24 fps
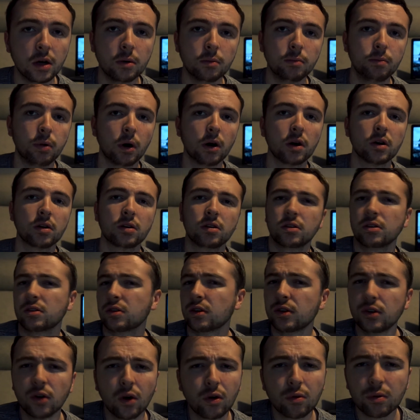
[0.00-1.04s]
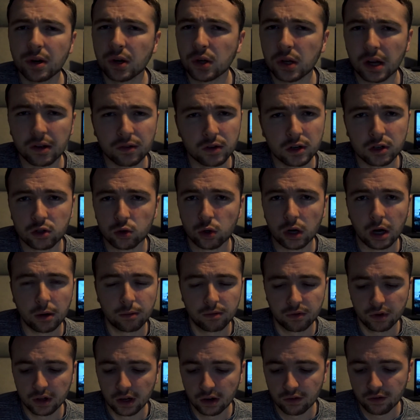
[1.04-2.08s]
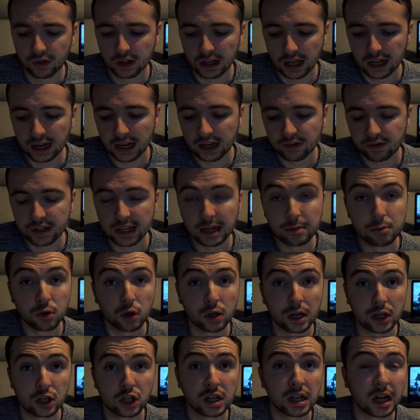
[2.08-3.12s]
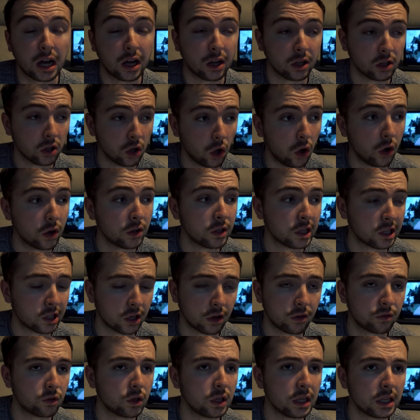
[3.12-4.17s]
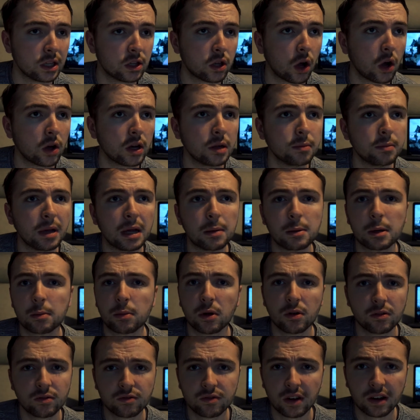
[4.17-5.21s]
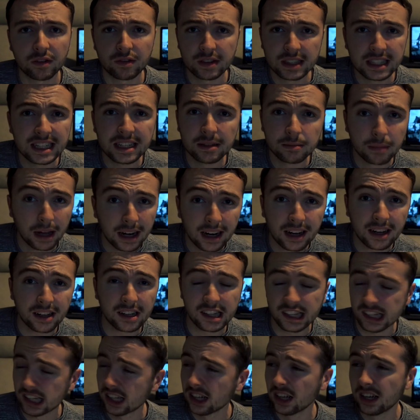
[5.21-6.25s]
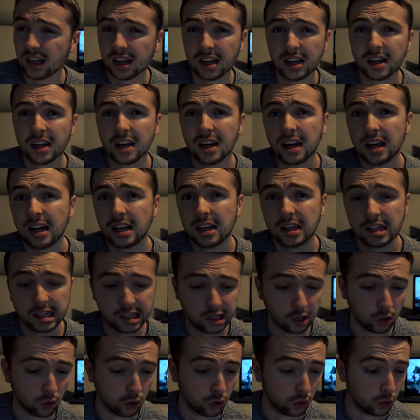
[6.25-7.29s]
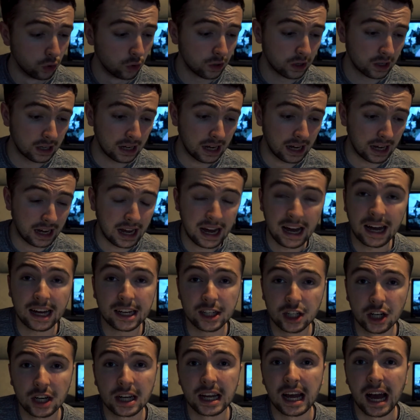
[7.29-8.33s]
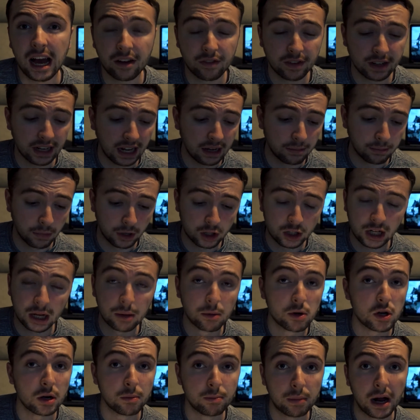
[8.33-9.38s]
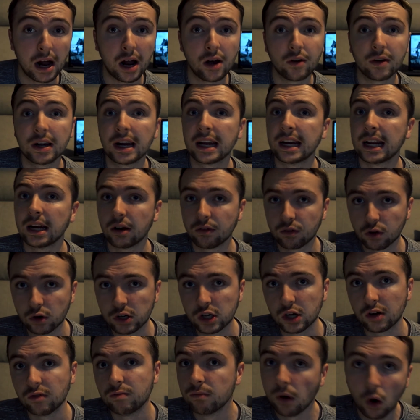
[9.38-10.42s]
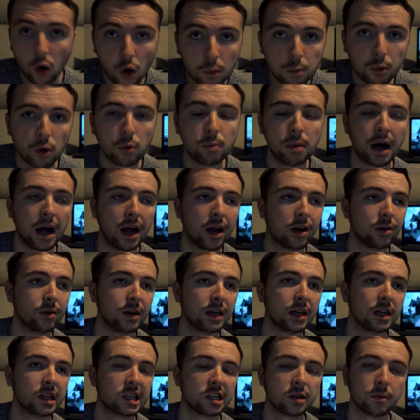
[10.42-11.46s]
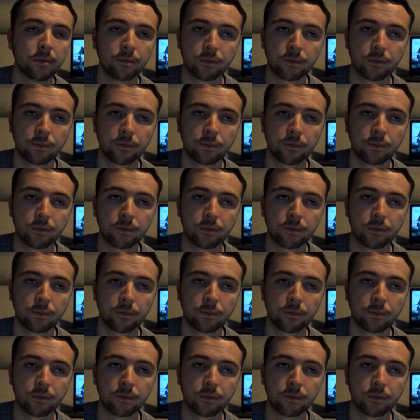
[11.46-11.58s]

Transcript: But you're not really going to have your drone up for that length of time. You can actually get a lot of the stuff you need done in maybe about 15 minutes. So actually having that much time on your battery, and of course you have multiple batteries,